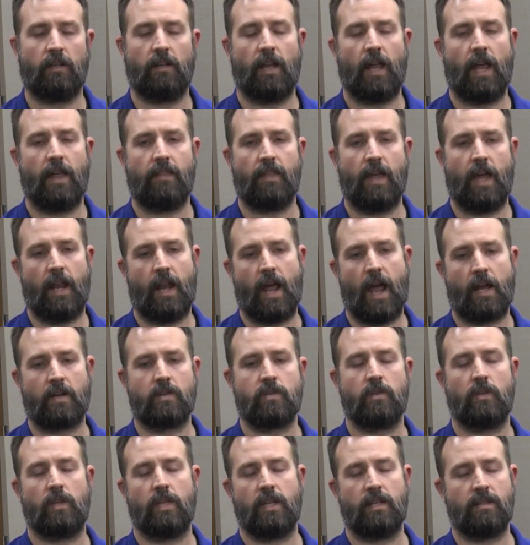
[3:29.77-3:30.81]
and that
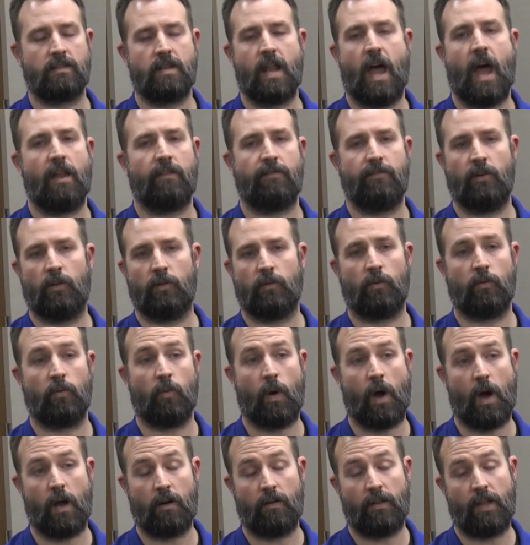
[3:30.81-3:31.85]
actually is not filled with
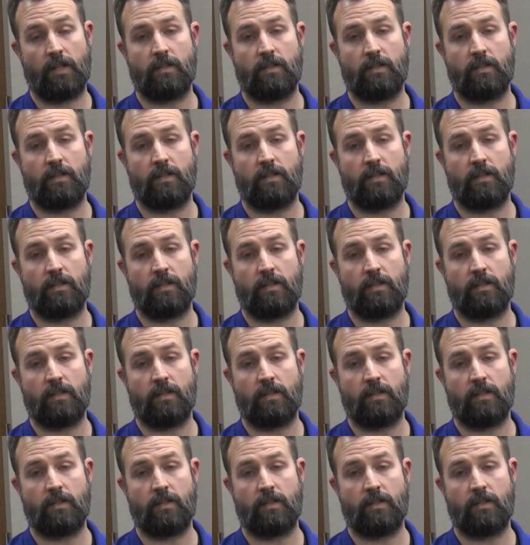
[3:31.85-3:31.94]
water.